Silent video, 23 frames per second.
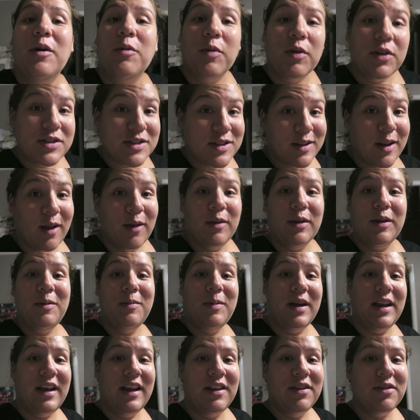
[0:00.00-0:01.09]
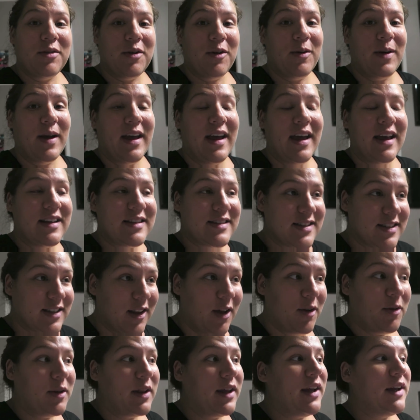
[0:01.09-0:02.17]
we're slowly weeding through it and
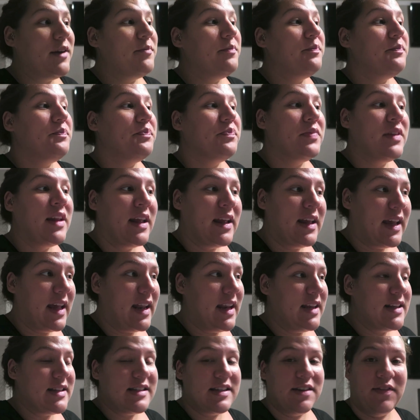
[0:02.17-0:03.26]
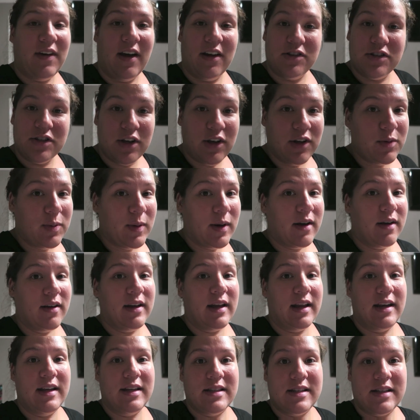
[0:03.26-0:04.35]
slowly getting stuff out to Goodwill,
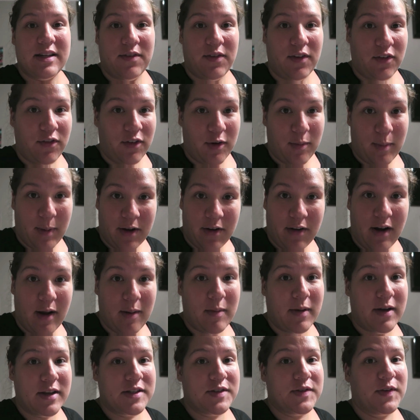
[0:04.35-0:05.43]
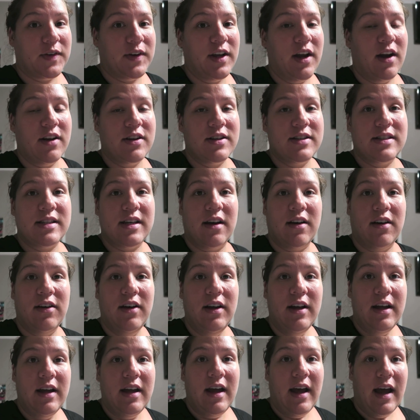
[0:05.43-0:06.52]
getting stuff over to my grandma's for yard sale,
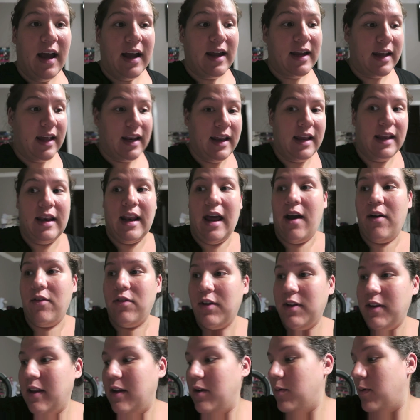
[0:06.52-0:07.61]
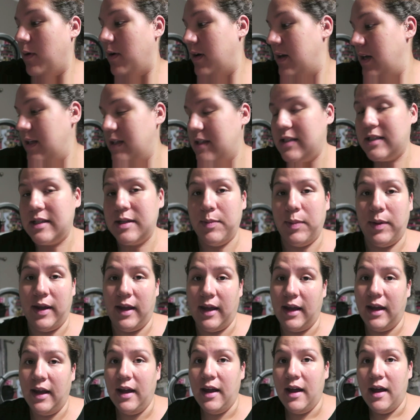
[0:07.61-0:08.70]
and getting everything where it needs to
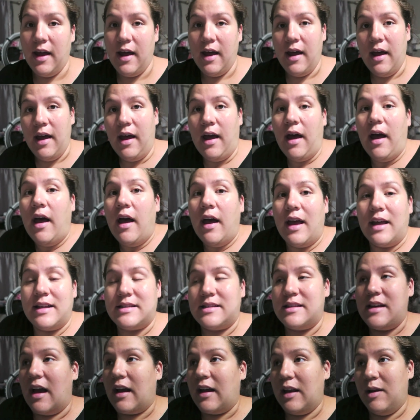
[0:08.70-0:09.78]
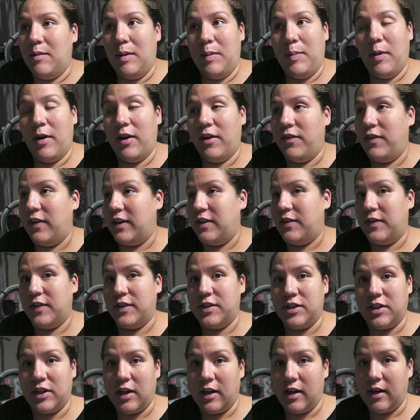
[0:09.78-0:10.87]
be. It's not going to be perfect for
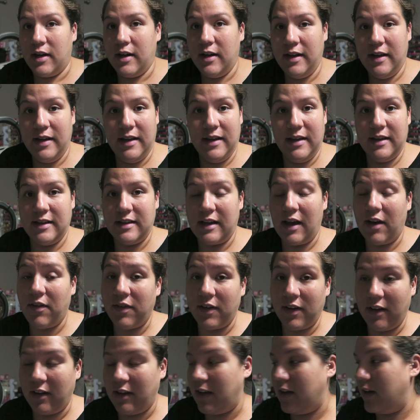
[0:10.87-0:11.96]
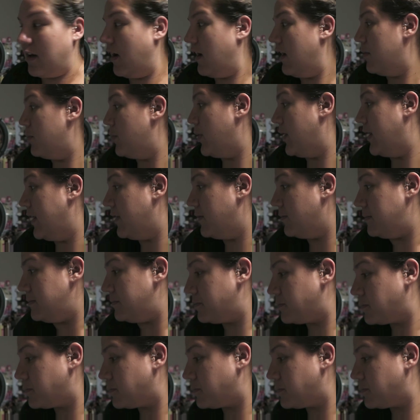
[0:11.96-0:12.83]
sure, definitely not, but